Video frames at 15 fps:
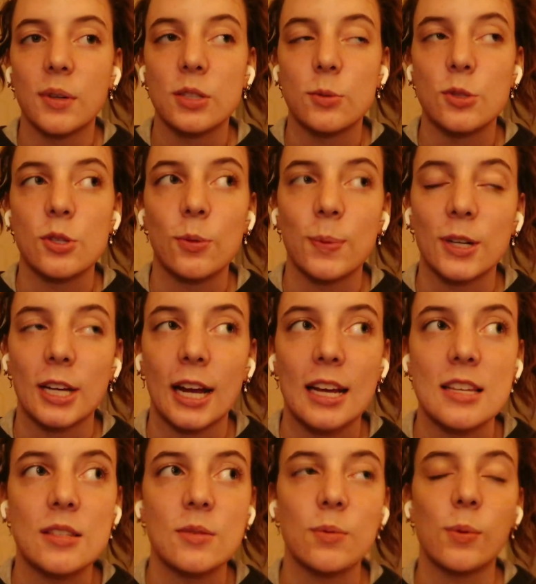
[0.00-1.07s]
which was super
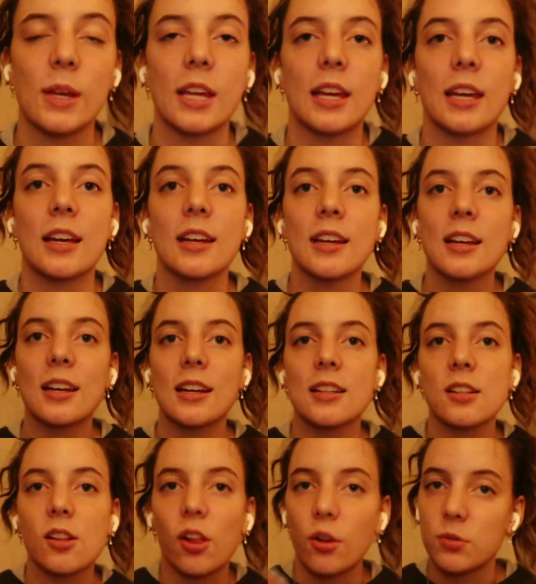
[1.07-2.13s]
nice. We
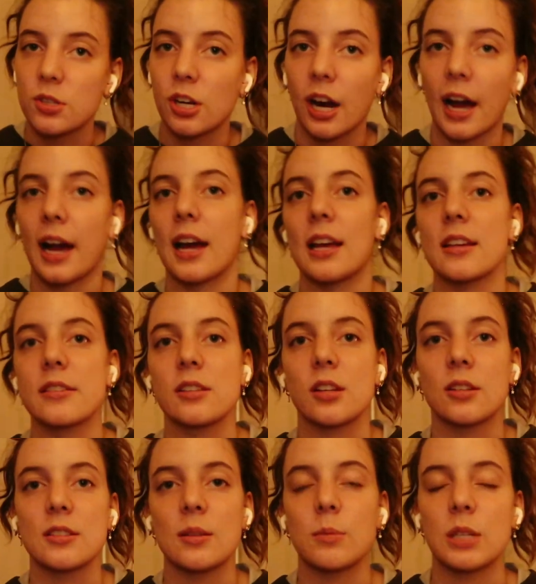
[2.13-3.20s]
closed our eyes,
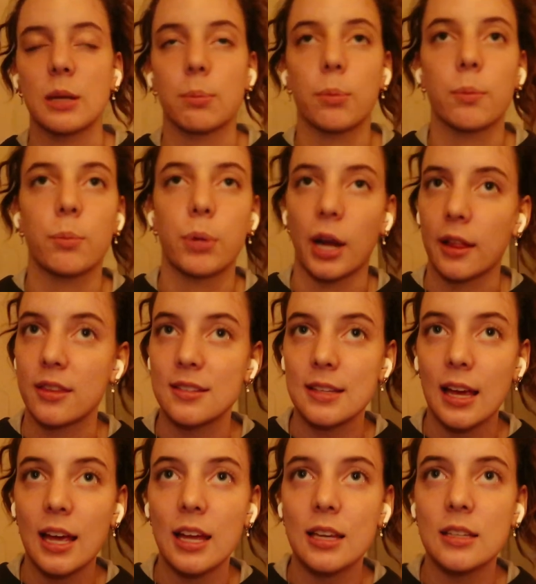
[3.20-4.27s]
took some deep breaths
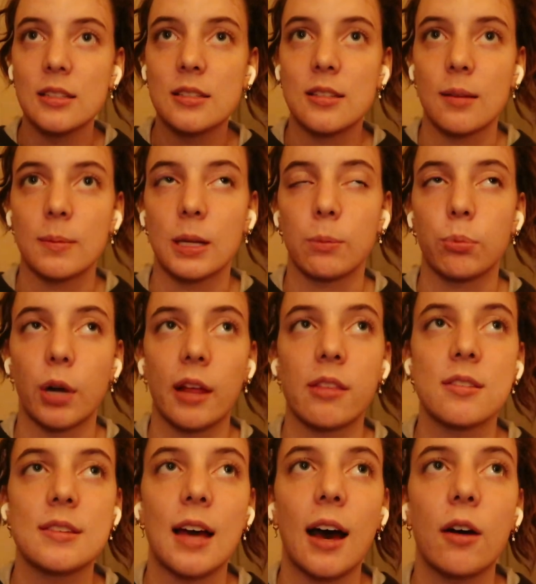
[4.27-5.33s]
in, some deep
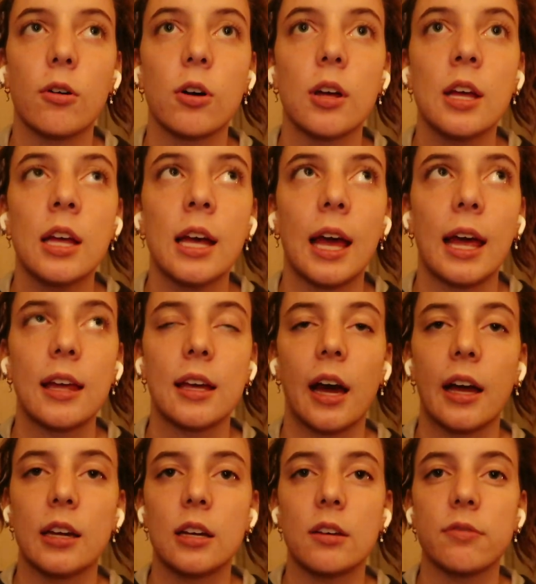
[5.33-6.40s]
breaths out, and
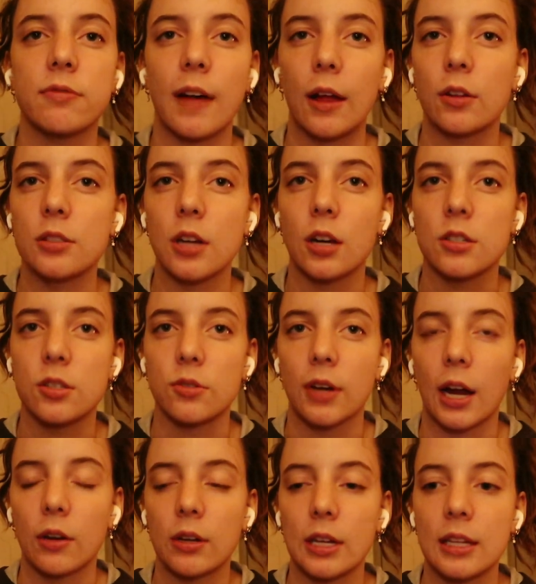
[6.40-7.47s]
kind of felt our
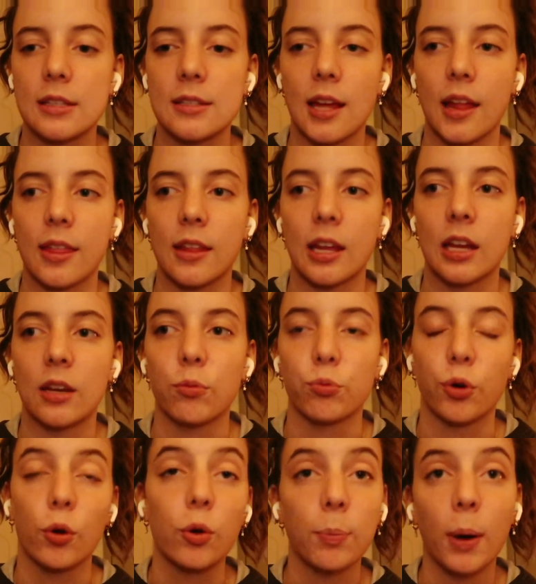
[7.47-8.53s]
surroundings and then
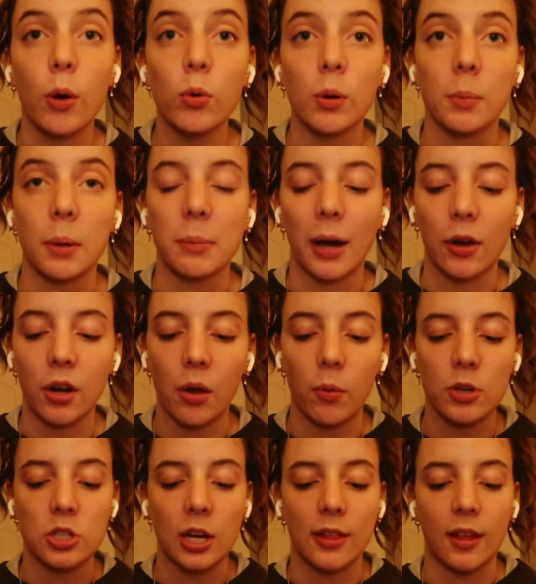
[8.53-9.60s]
wrote a poem about it,
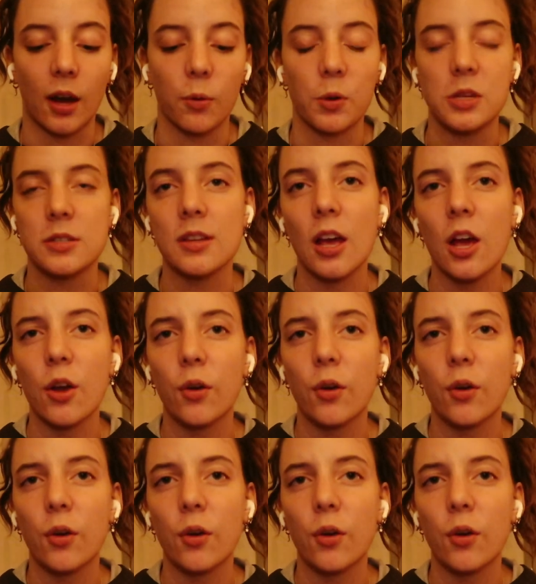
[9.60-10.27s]
which I thought was